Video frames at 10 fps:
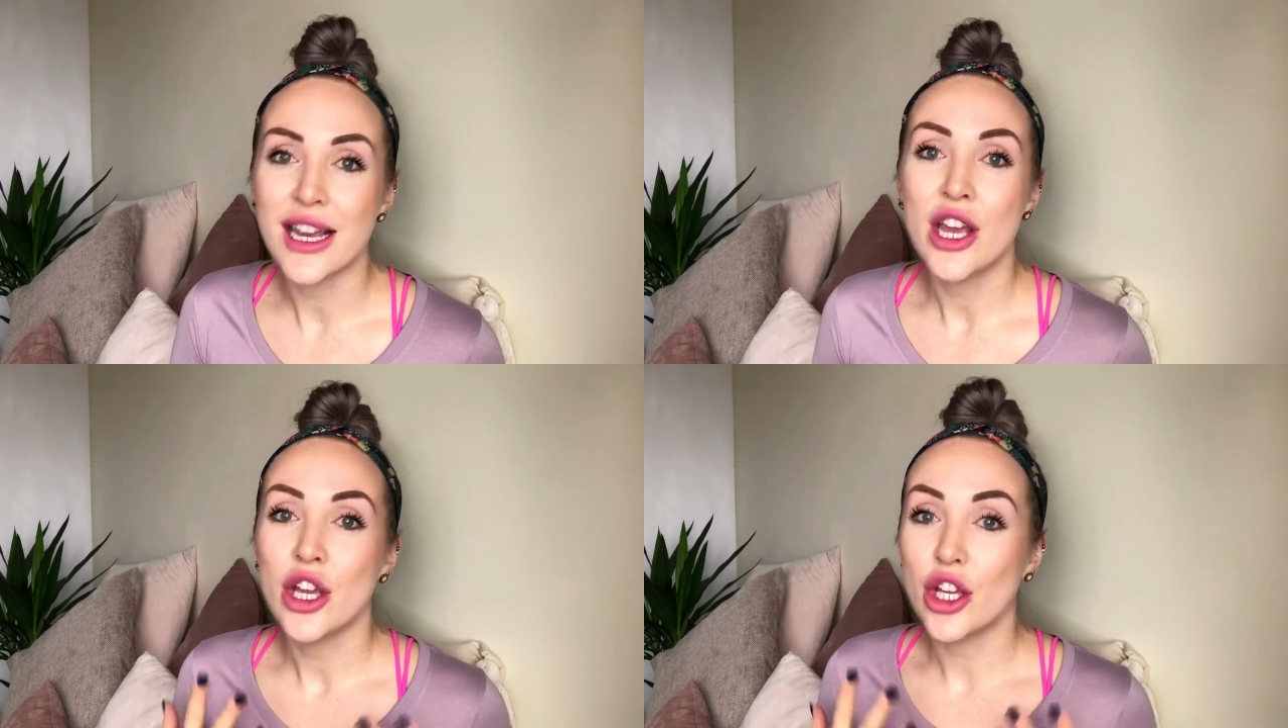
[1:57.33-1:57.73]

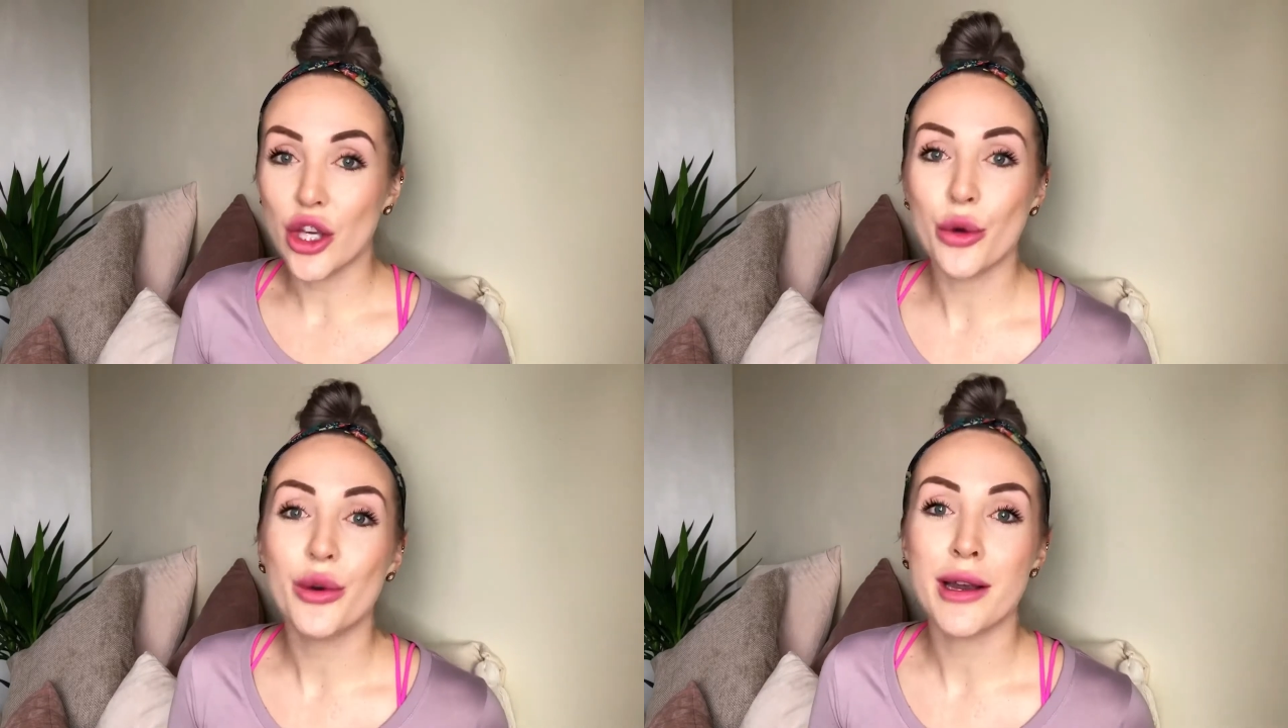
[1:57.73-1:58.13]
you
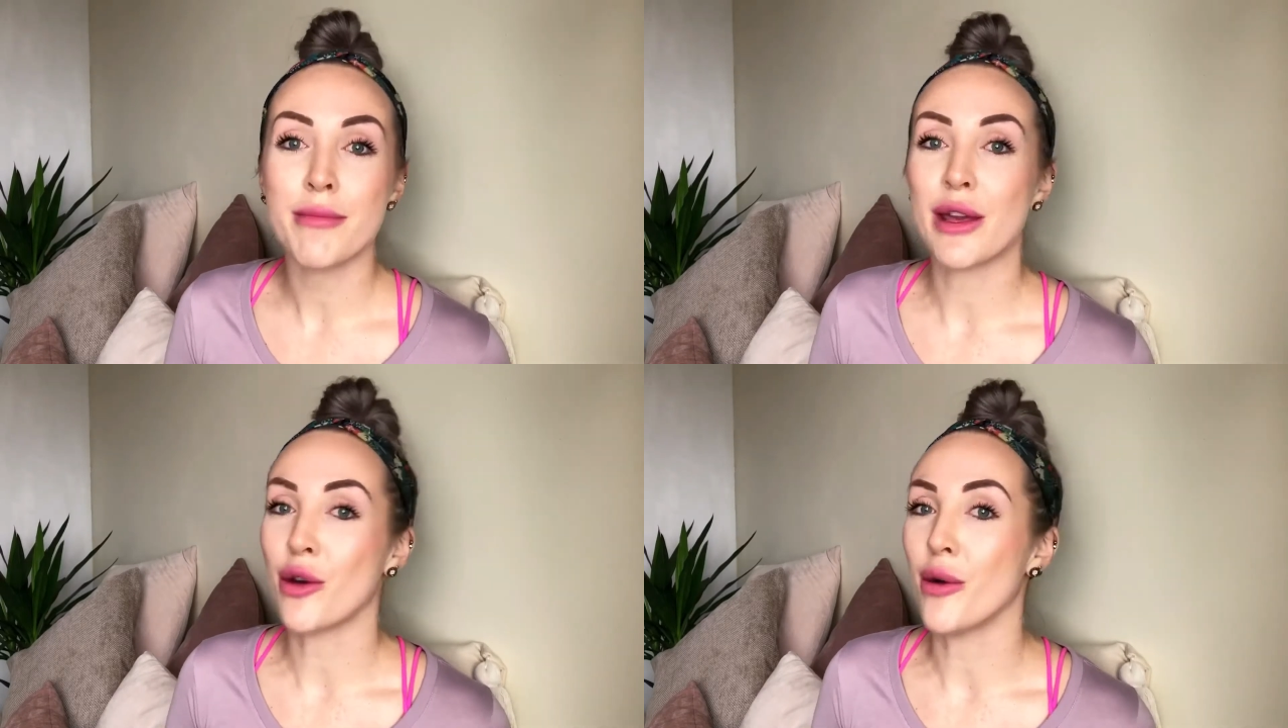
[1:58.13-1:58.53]
can
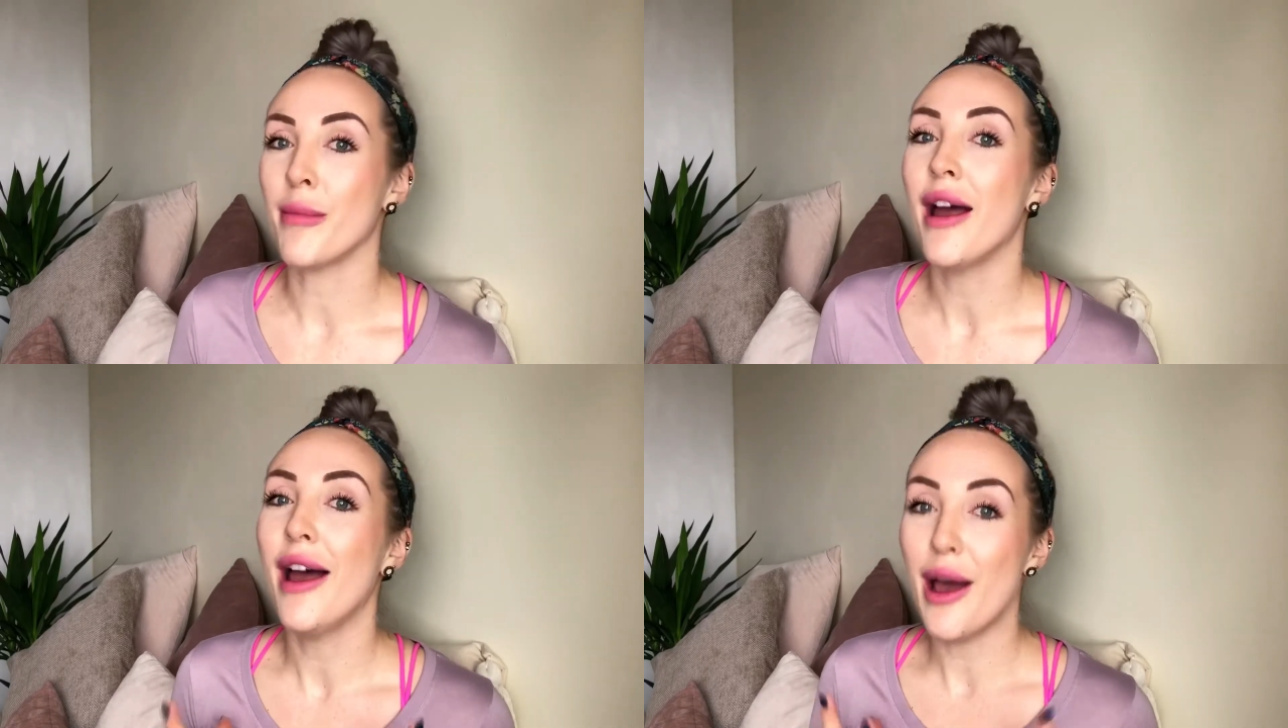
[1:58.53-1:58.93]
become
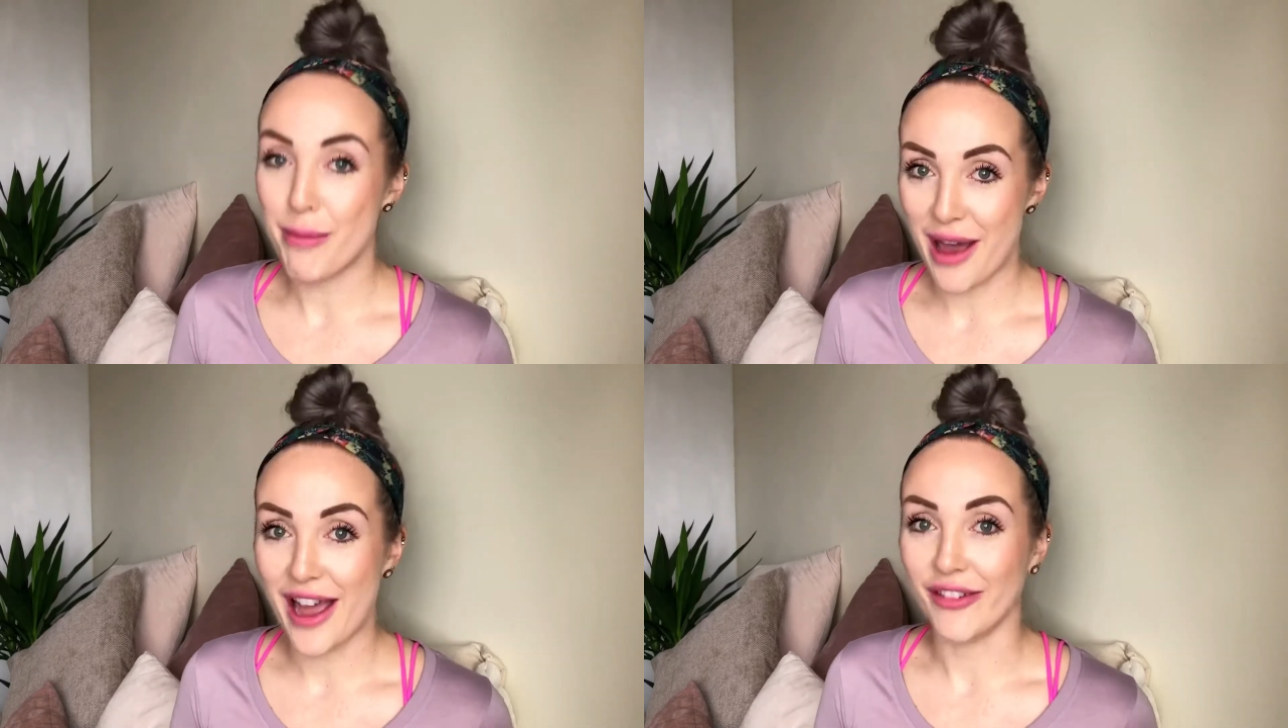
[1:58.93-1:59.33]
a
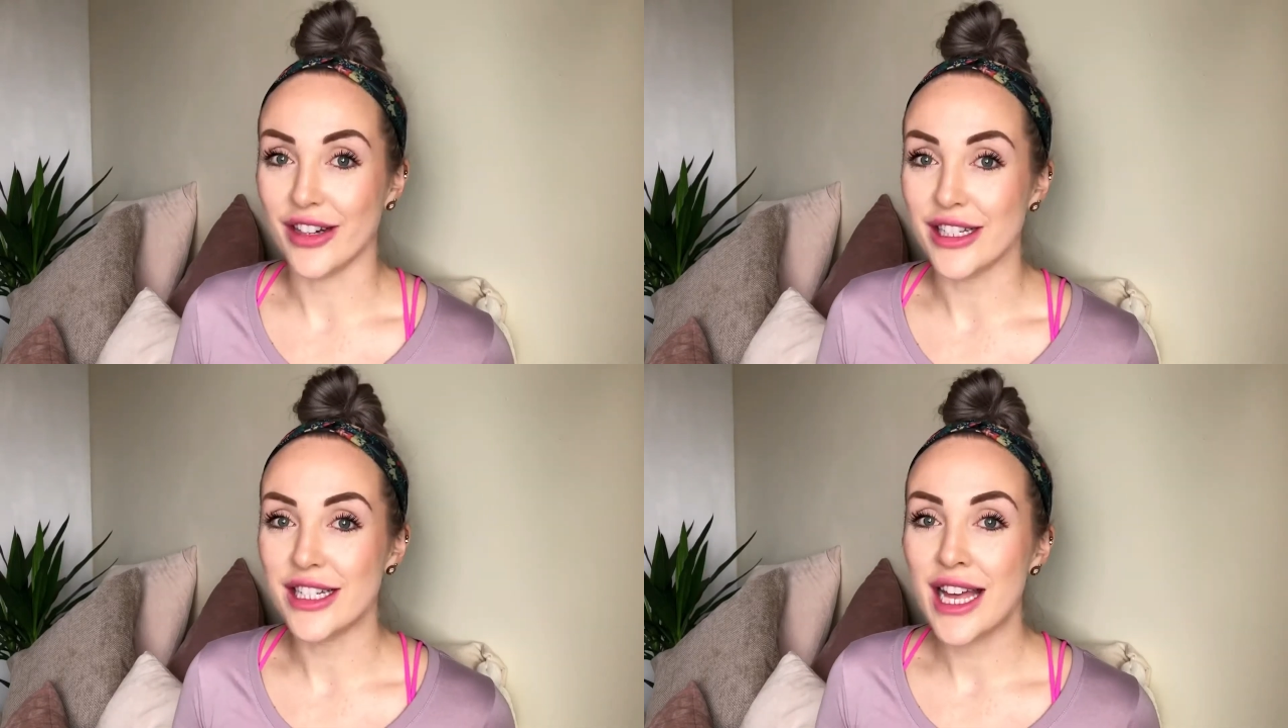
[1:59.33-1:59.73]
parent,